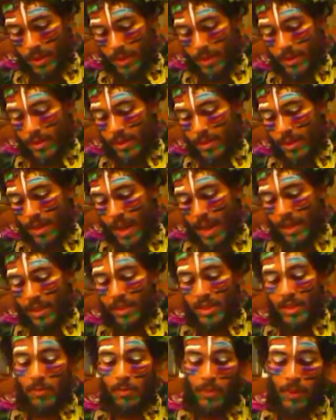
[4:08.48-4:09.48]
does not
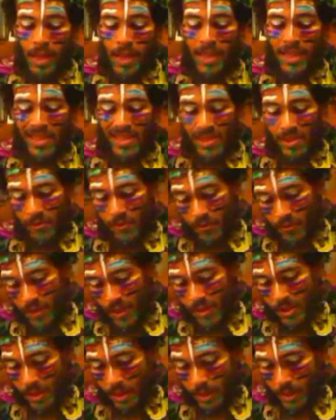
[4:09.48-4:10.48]
explain
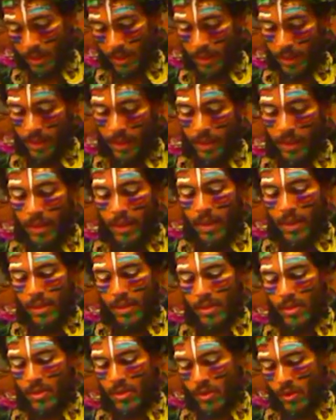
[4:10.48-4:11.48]
sufficiently
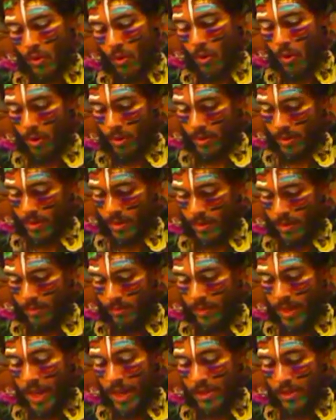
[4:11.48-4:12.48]
the source,
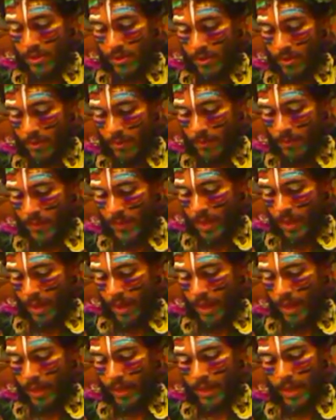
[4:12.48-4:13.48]
nature,
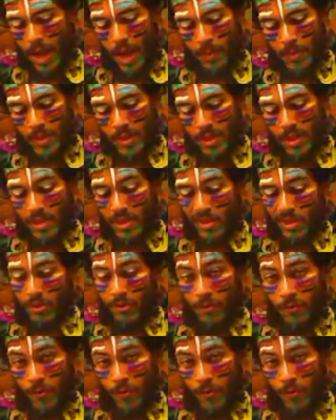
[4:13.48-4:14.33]
and composition of